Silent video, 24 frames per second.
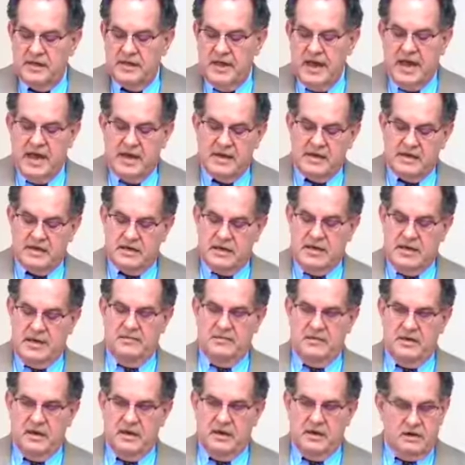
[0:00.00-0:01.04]
that
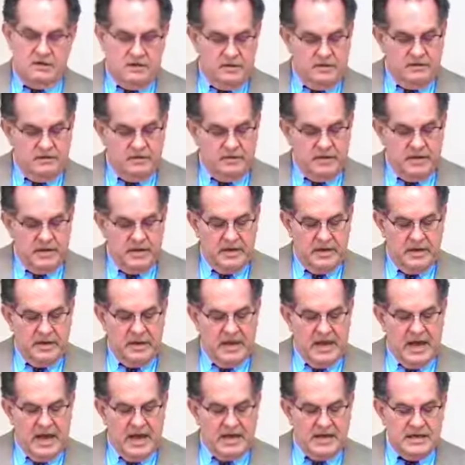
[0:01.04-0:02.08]
even
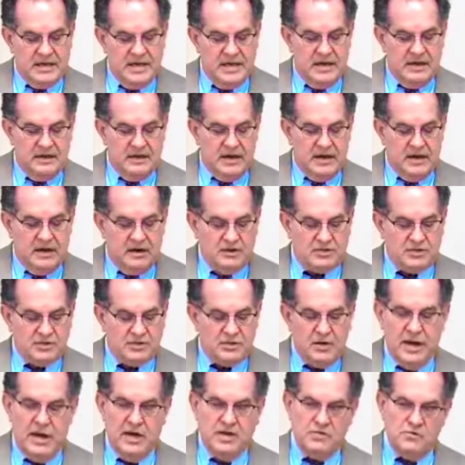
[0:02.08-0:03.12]
the idea there, a
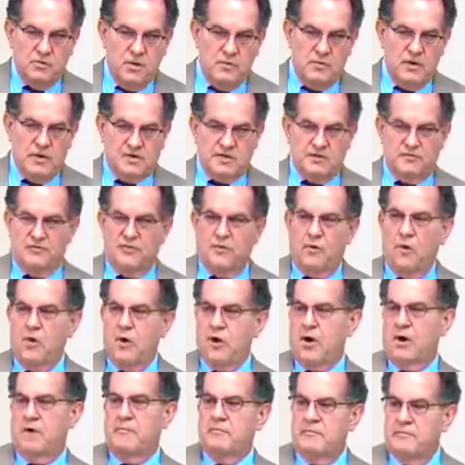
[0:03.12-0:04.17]
strange woman is a
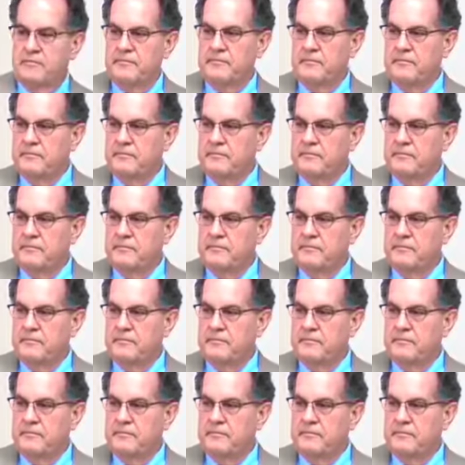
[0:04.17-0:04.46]
foreigner.